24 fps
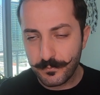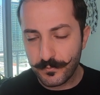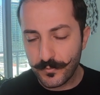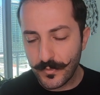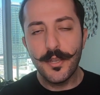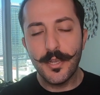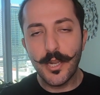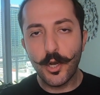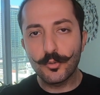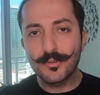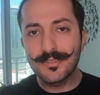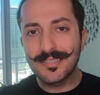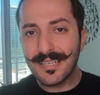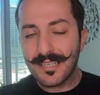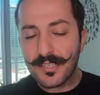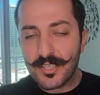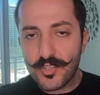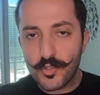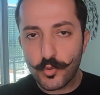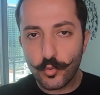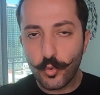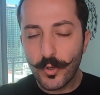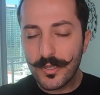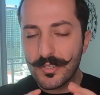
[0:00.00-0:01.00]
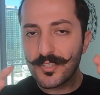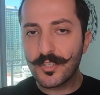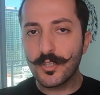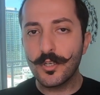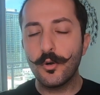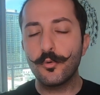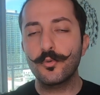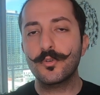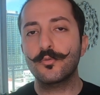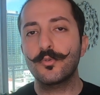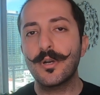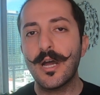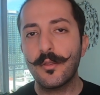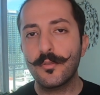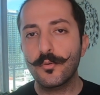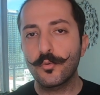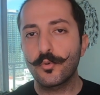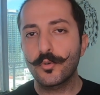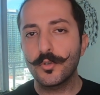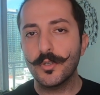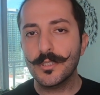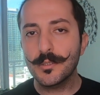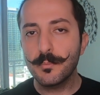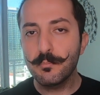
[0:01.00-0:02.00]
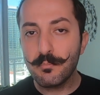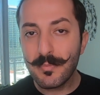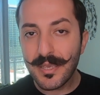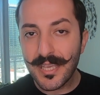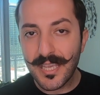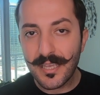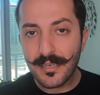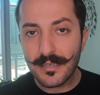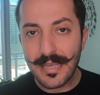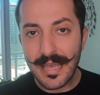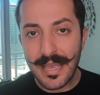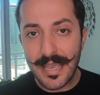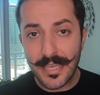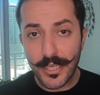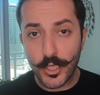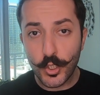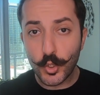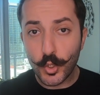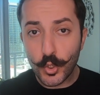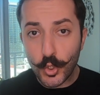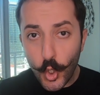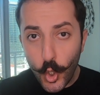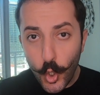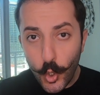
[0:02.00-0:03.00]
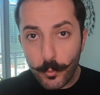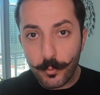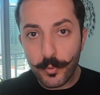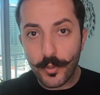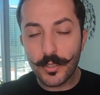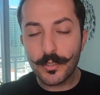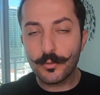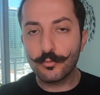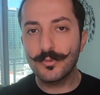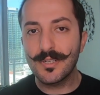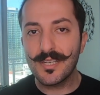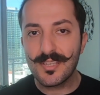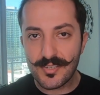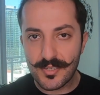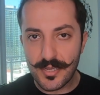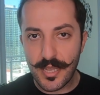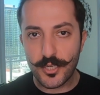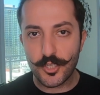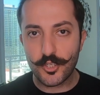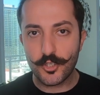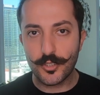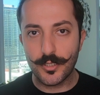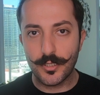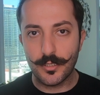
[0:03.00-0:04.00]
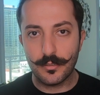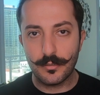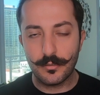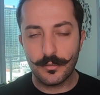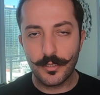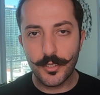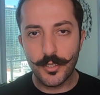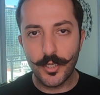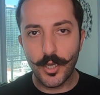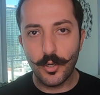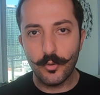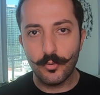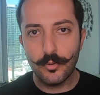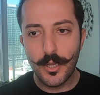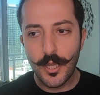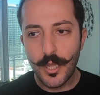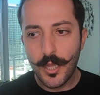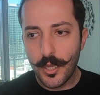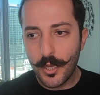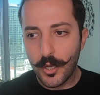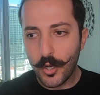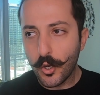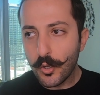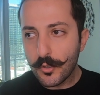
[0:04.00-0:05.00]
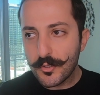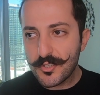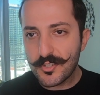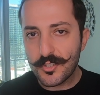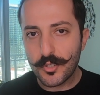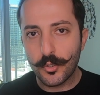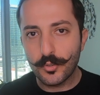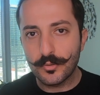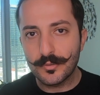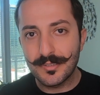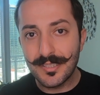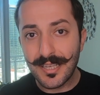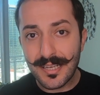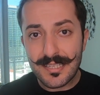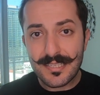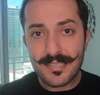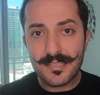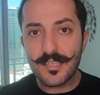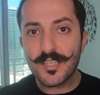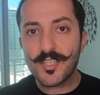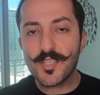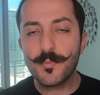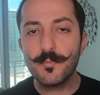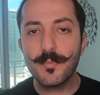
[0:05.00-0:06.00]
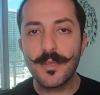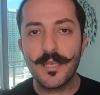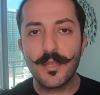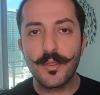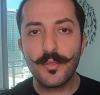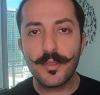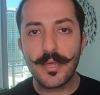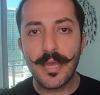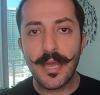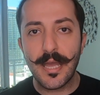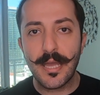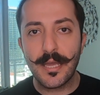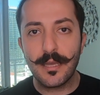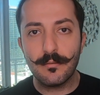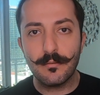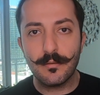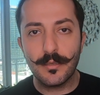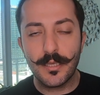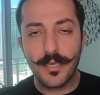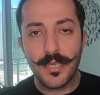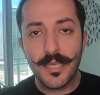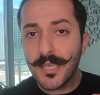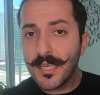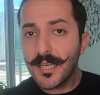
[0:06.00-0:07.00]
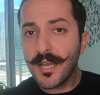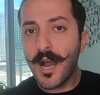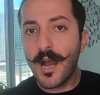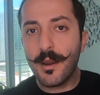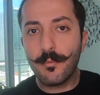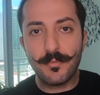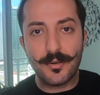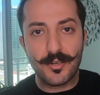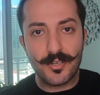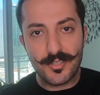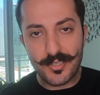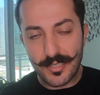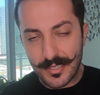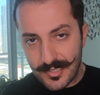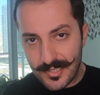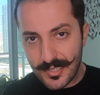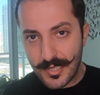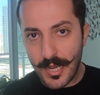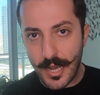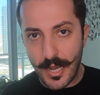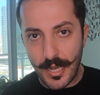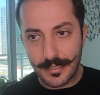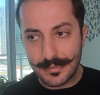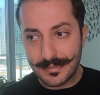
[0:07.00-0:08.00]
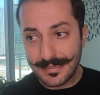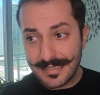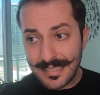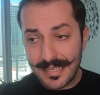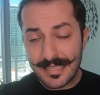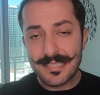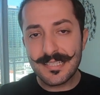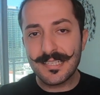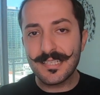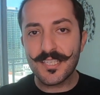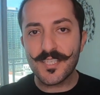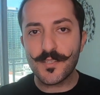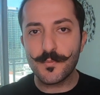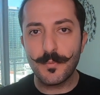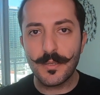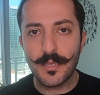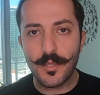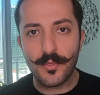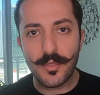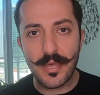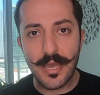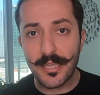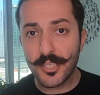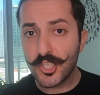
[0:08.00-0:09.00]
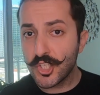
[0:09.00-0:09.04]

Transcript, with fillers: Now, does what's going around the world mean a global recession? You know, also, does this mean that e-commerce is gone? Does this mean that